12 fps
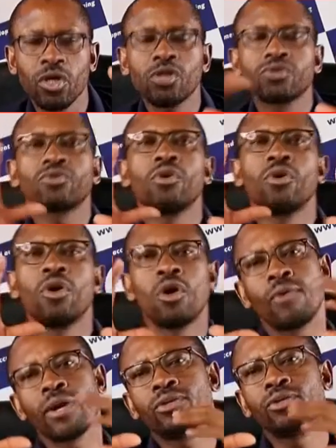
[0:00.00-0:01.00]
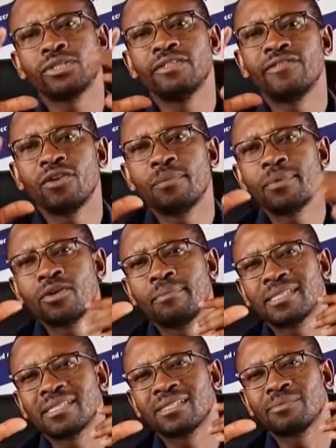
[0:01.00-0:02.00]
So when you're developing your
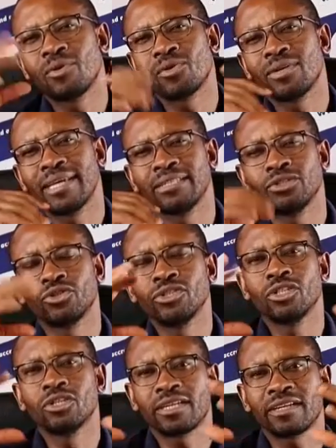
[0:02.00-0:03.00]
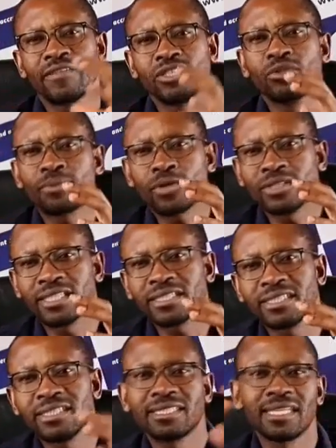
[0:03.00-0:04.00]
business model and you're doing your revenue
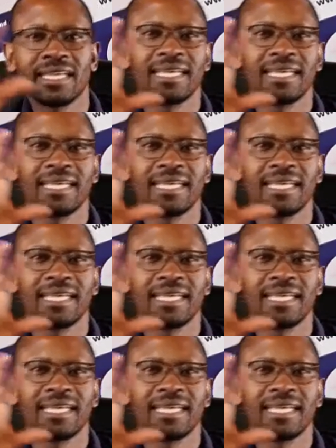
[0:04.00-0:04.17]
projections,